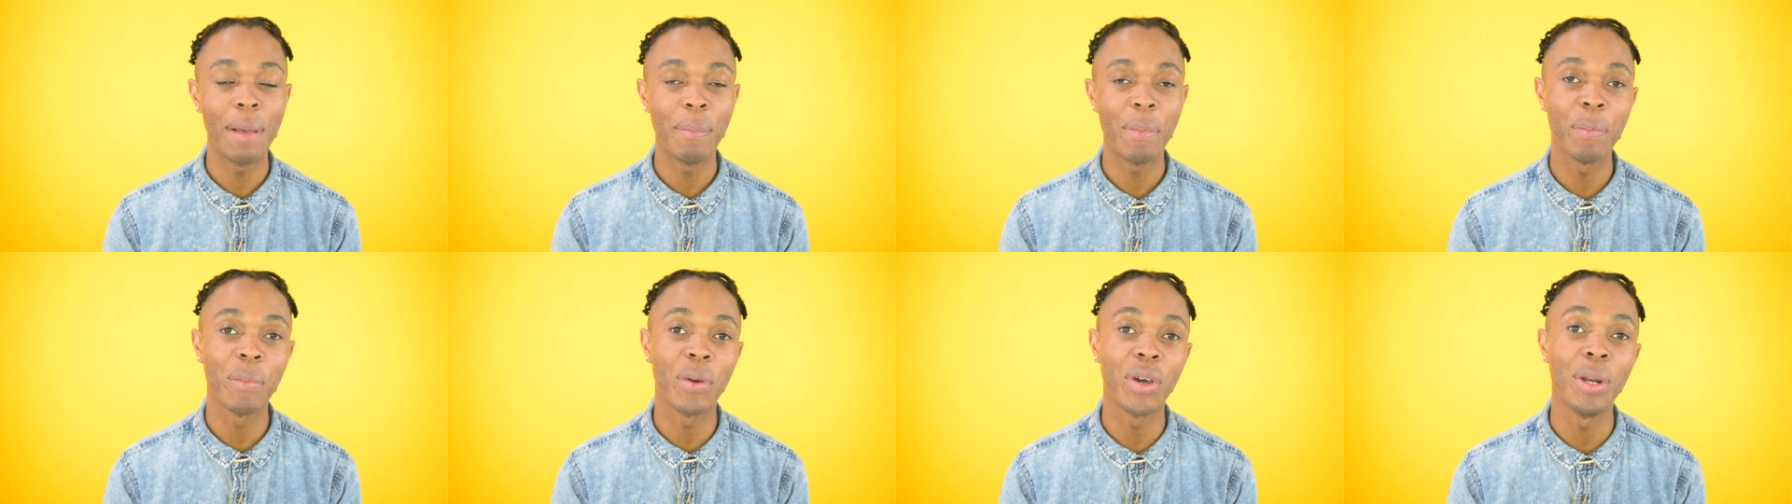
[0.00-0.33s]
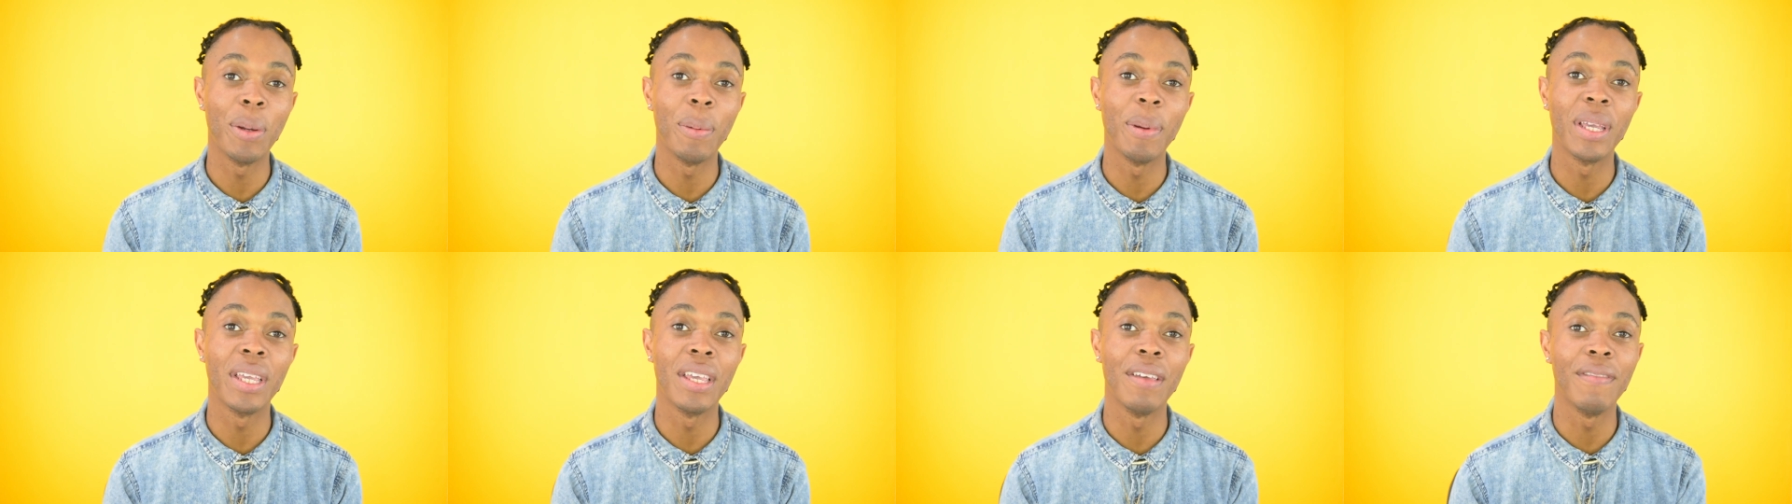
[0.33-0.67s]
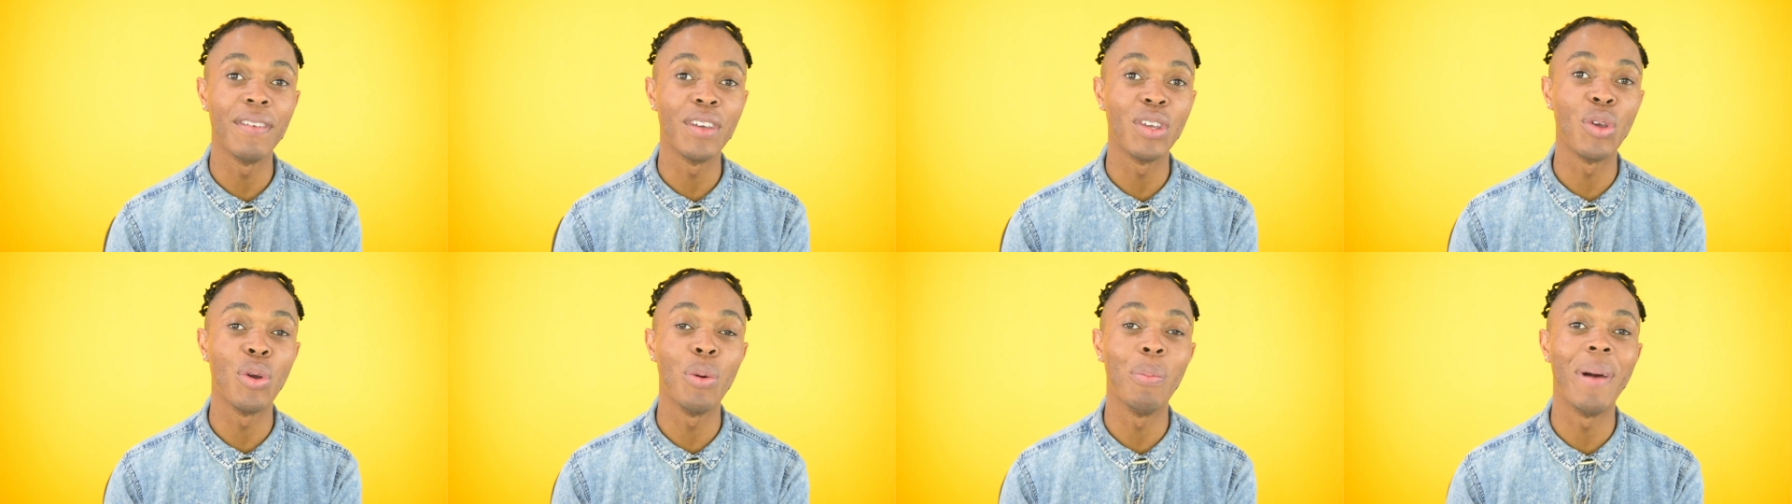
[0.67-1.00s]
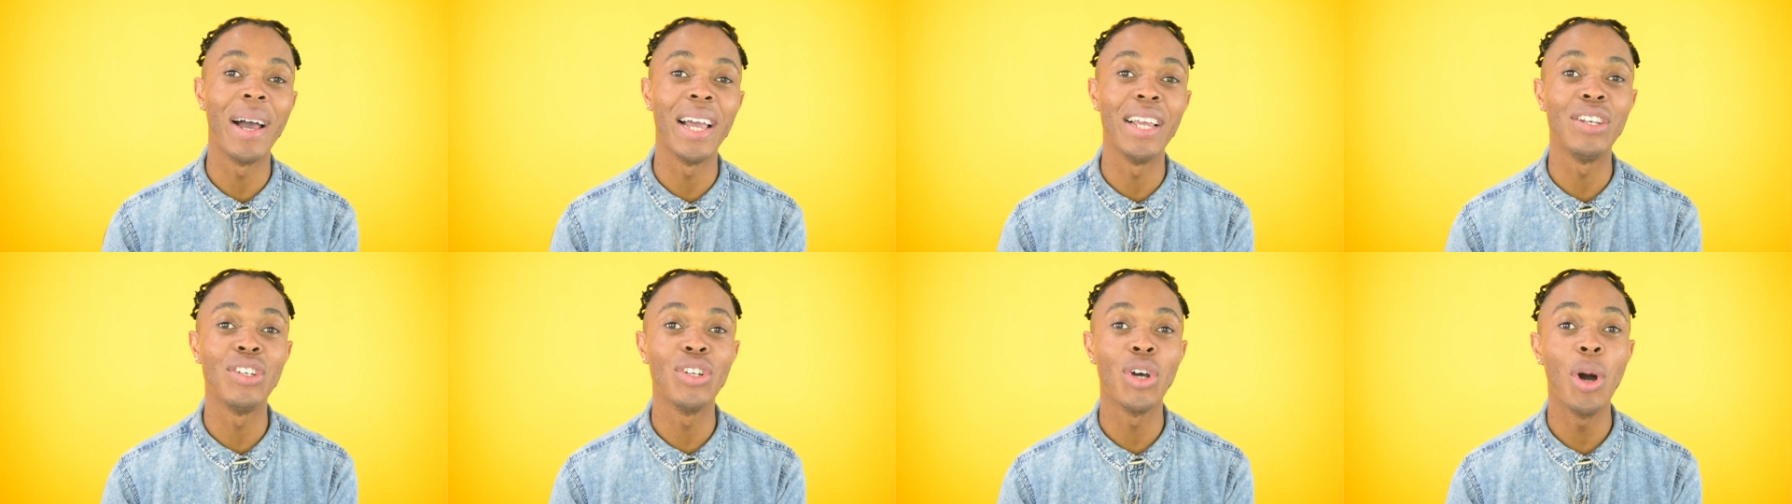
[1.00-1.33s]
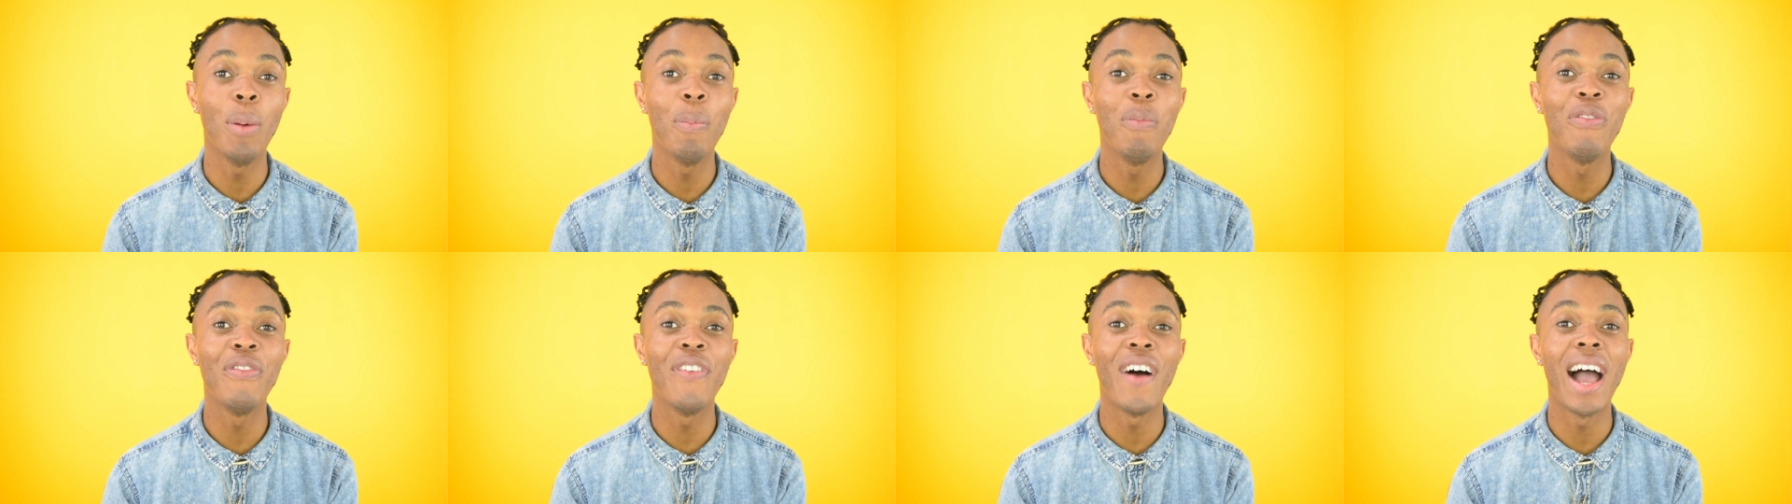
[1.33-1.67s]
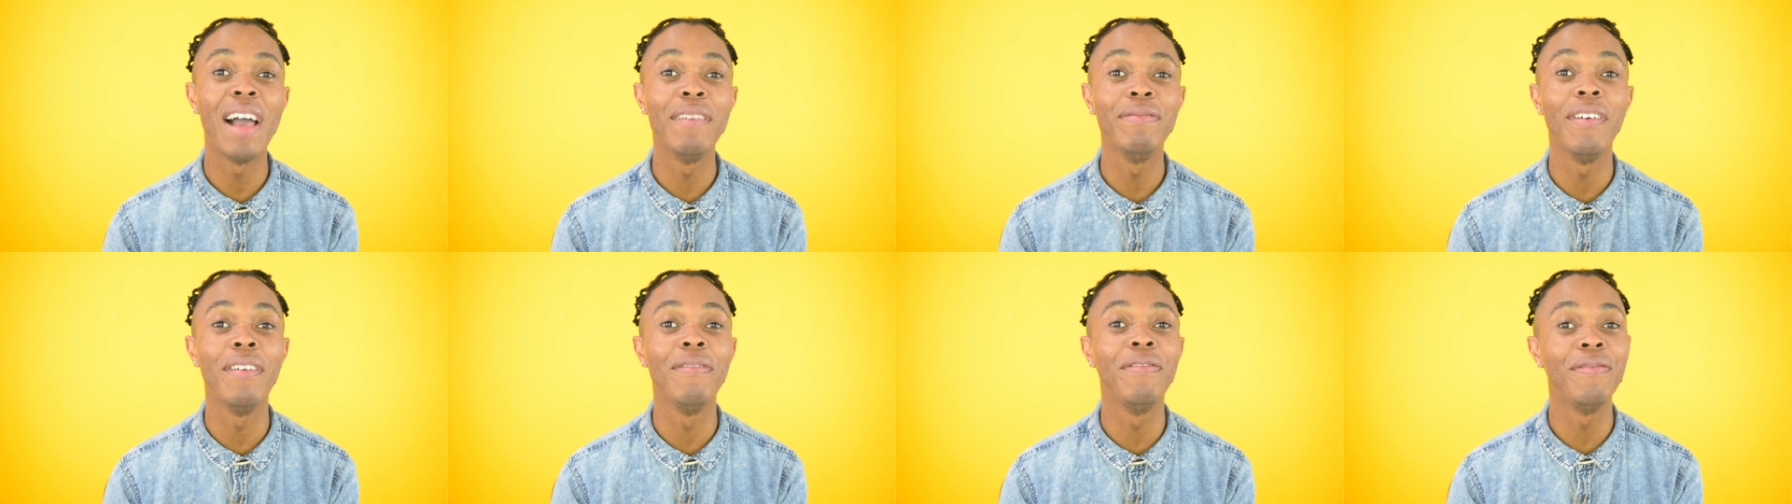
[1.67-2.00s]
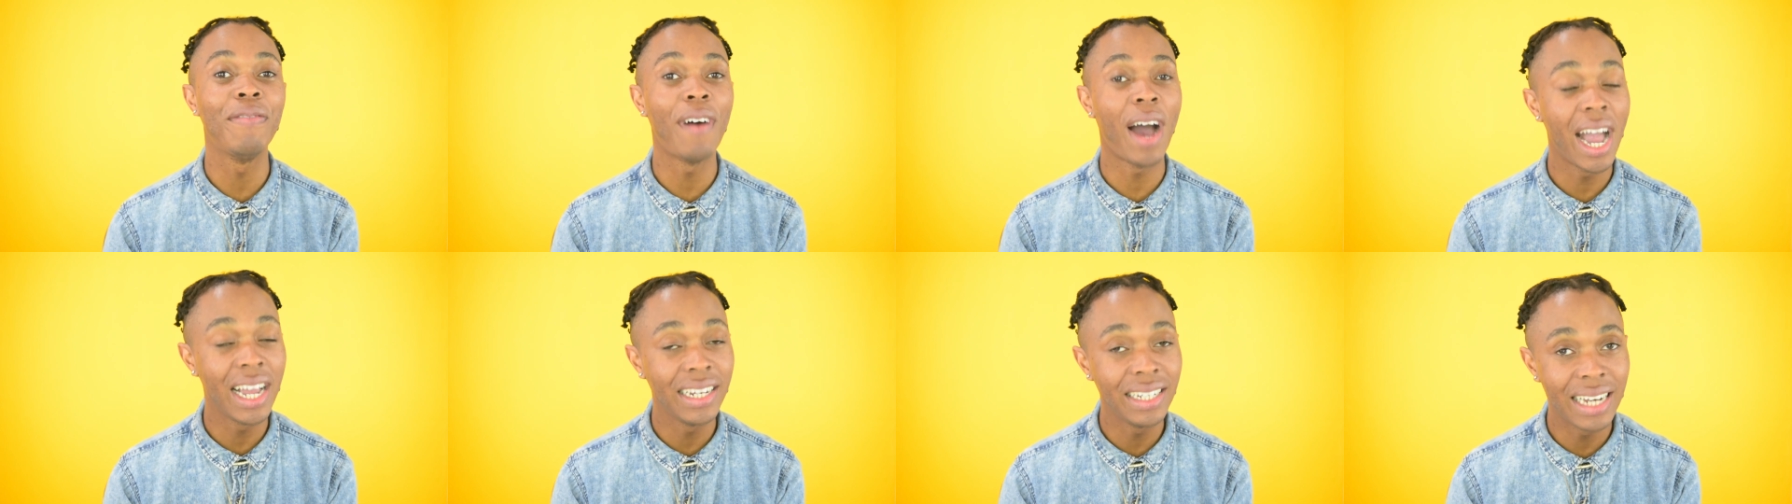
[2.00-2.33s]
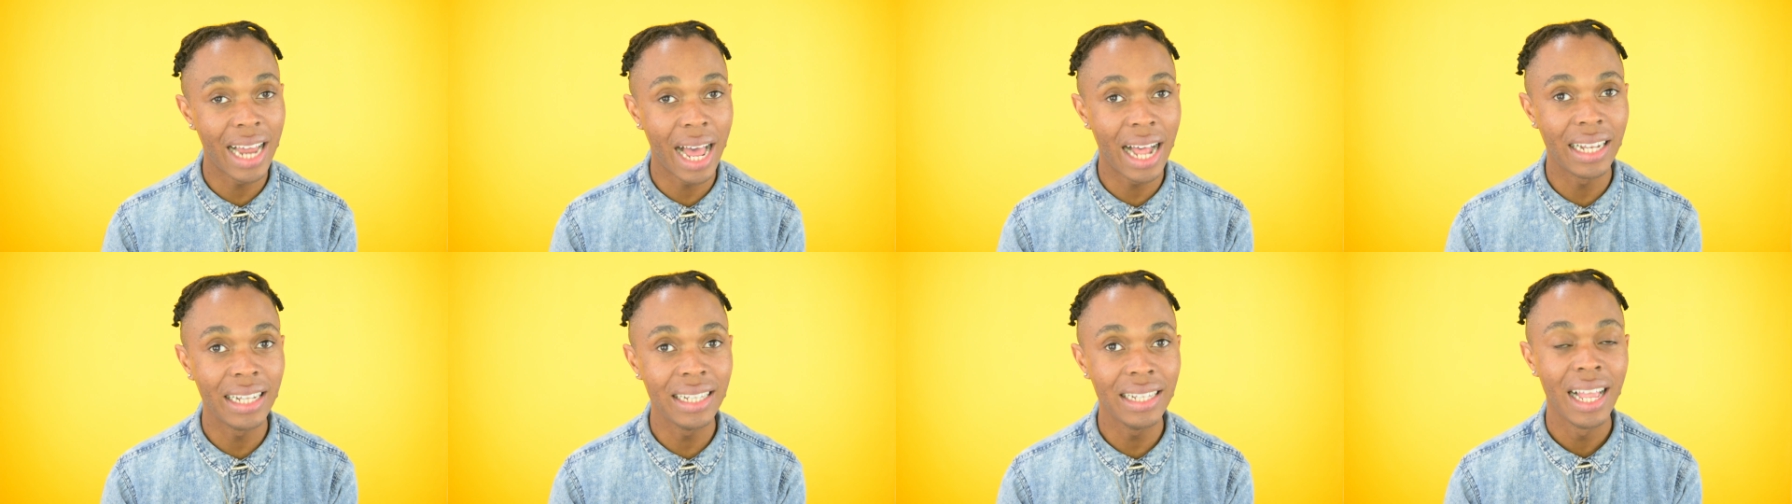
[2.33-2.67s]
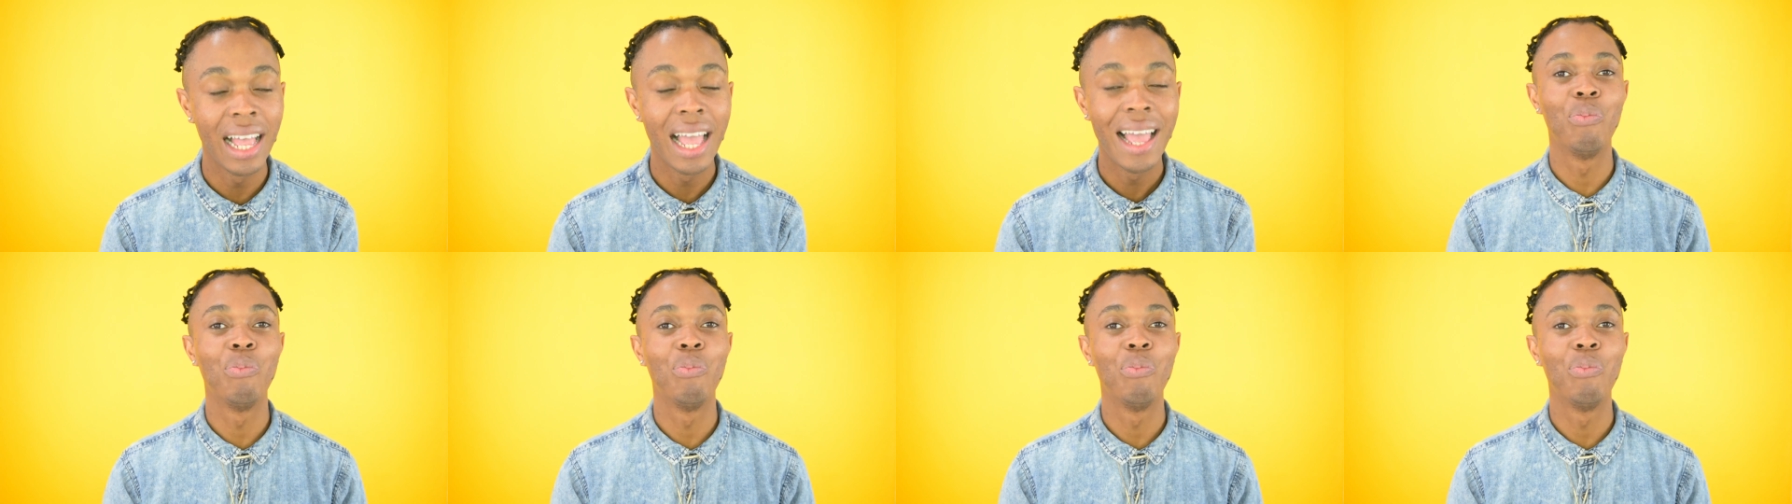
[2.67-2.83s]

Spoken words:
I'm gonna be giving you my top 5 final